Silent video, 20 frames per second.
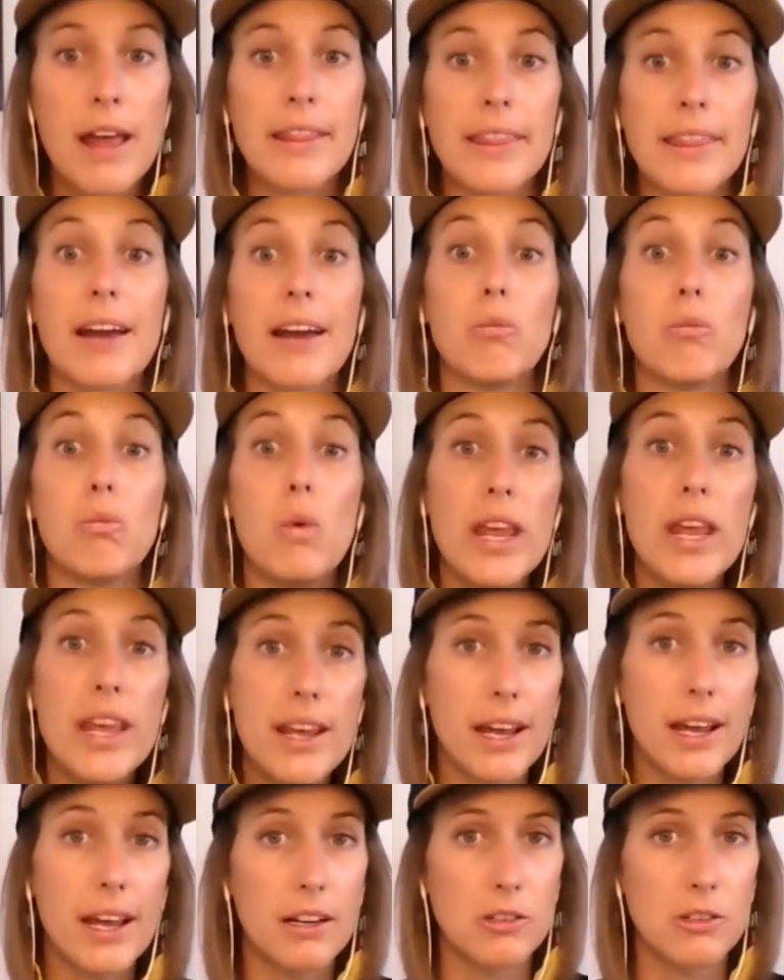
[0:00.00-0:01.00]
that we
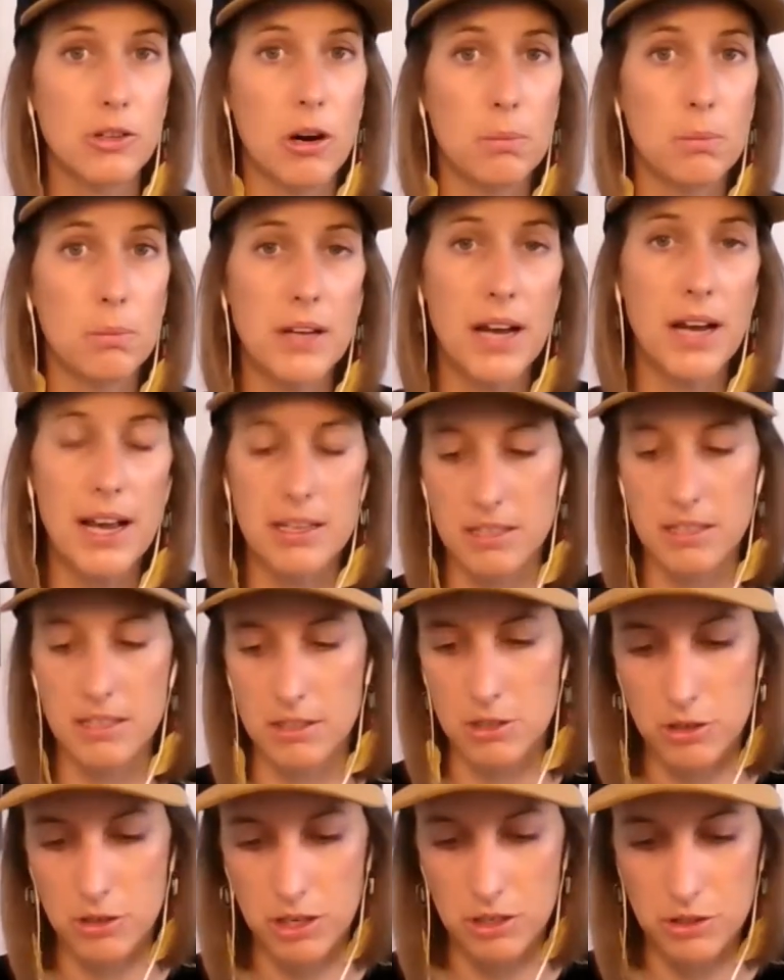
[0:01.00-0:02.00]
can adopt as
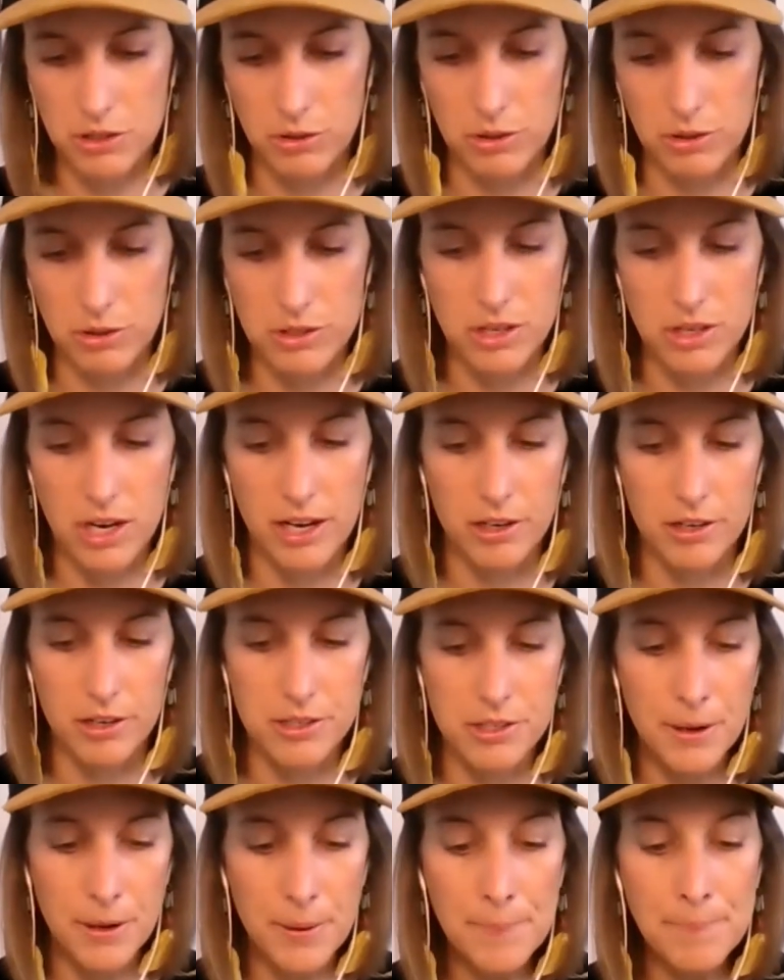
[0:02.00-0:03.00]
instructional
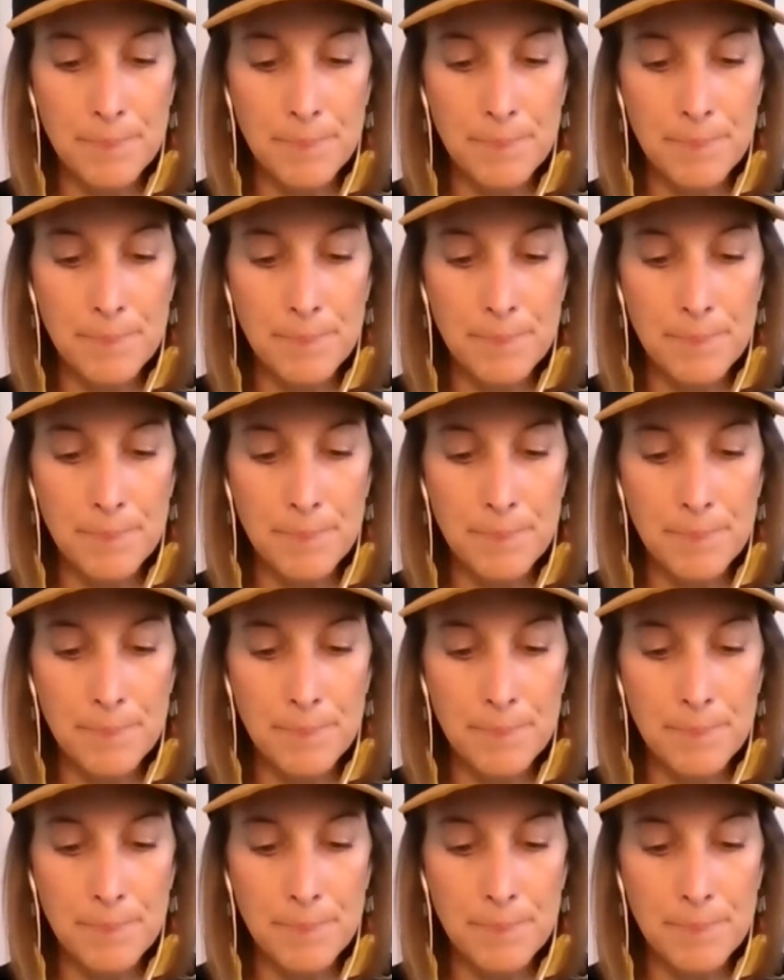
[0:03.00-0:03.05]
designers.